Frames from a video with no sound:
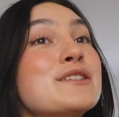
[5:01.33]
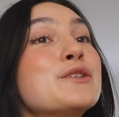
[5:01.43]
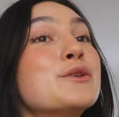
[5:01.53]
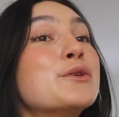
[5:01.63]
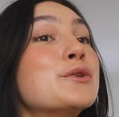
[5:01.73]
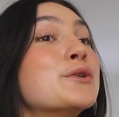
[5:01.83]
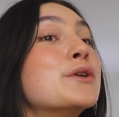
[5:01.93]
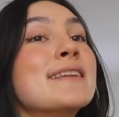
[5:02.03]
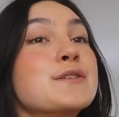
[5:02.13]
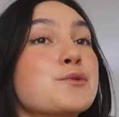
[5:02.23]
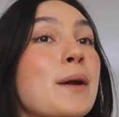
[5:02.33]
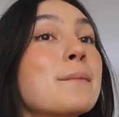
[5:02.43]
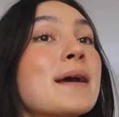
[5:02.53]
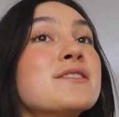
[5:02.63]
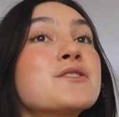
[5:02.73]
to the swing
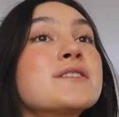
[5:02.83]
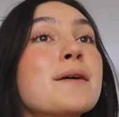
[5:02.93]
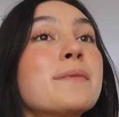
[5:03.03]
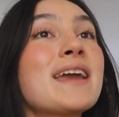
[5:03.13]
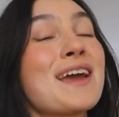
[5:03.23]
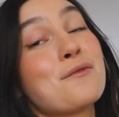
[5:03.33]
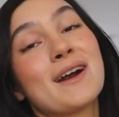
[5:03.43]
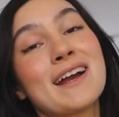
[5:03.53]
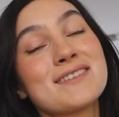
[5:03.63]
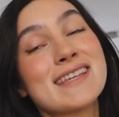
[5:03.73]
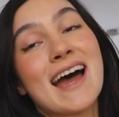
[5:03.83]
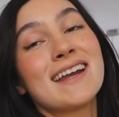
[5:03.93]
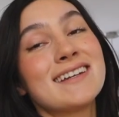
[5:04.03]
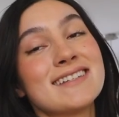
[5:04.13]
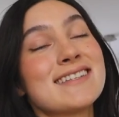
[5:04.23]
bench or something and work
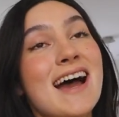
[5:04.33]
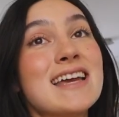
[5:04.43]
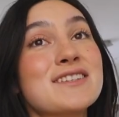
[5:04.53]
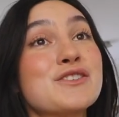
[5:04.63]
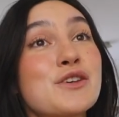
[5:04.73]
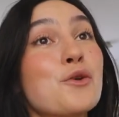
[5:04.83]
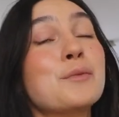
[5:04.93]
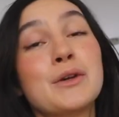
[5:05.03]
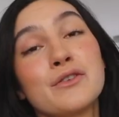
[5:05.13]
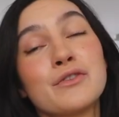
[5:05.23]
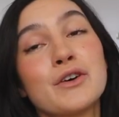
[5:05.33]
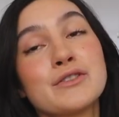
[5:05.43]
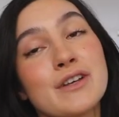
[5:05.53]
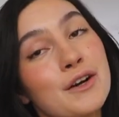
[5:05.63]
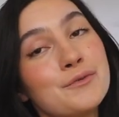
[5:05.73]
outside because it's so beautiful.
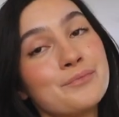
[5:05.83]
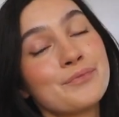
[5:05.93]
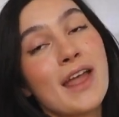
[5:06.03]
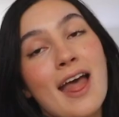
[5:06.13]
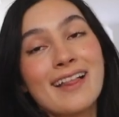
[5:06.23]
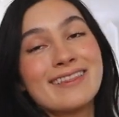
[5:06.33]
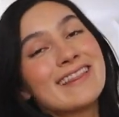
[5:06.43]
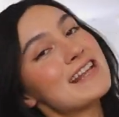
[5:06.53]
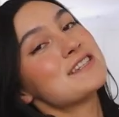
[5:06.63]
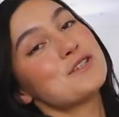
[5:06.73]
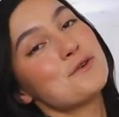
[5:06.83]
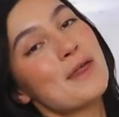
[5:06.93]
So let's do